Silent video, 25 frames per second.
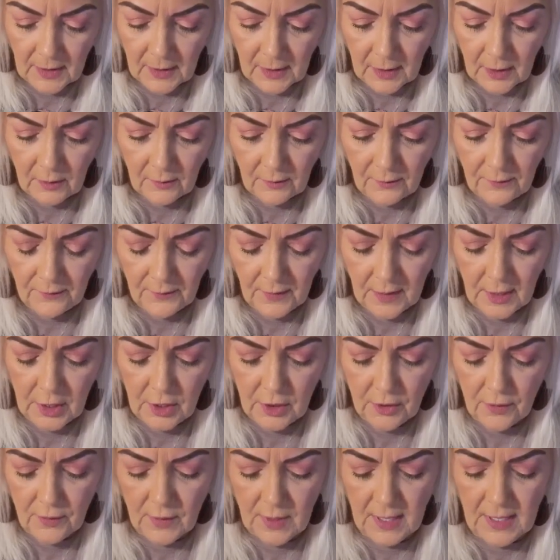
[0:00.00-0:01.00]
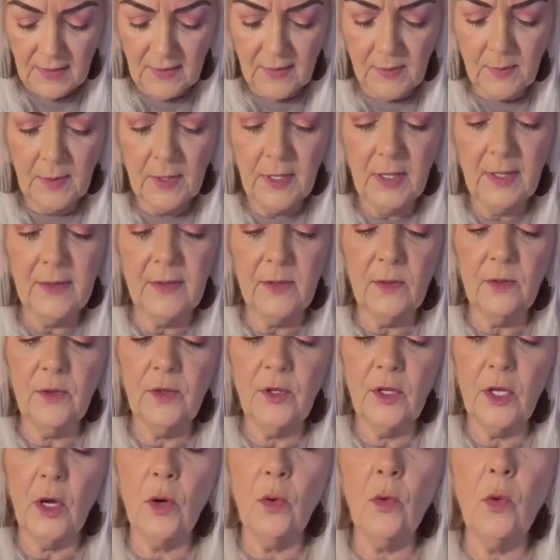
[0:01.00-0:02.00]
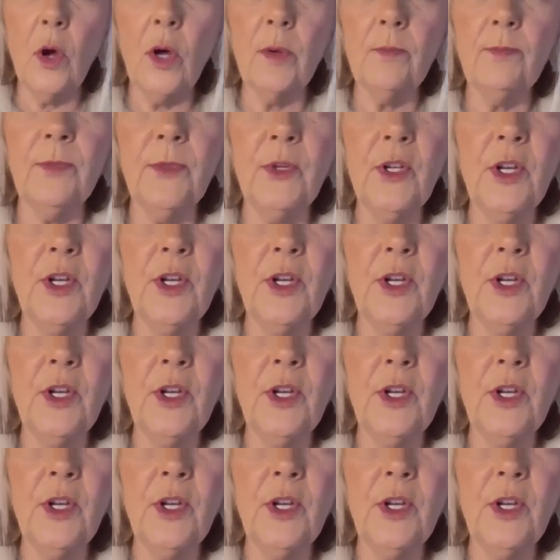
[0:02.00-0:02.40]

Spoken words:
the little figurines because they're so,